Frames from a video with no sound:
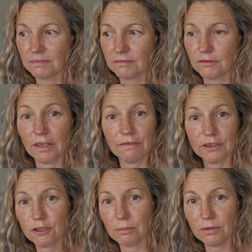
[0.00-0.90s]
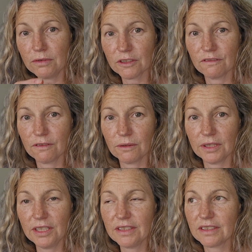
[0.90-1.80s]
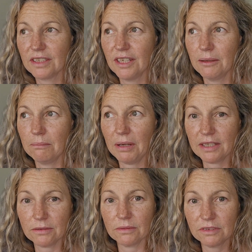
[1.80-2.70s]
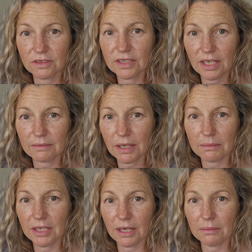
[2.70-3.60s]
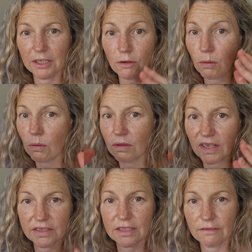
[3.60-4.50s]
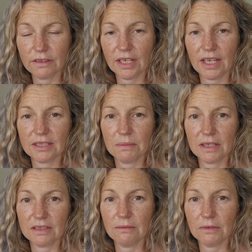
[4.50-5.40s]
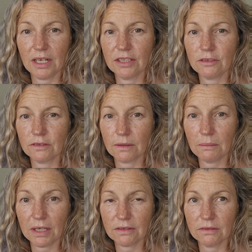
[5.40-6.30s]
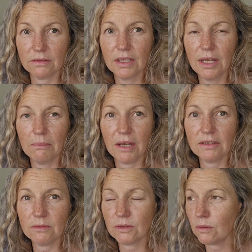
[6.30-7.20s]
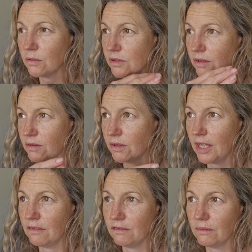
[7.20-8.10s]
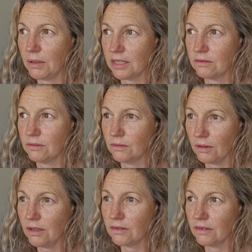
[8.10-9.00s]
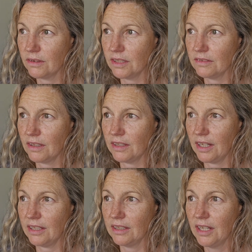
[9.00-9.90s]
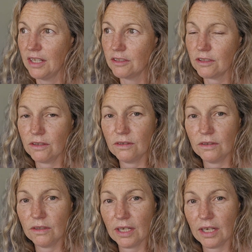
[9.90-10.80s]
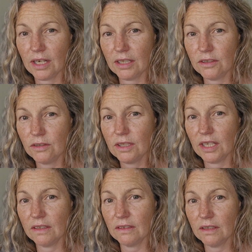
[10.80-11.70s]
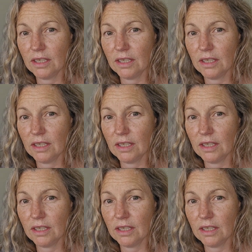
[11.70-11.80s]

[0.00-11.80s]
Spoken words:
reference books for this, basil just kept coming up in all these different aspects in relation to muscle. Basil is also great for muscle growth and things like that. So you can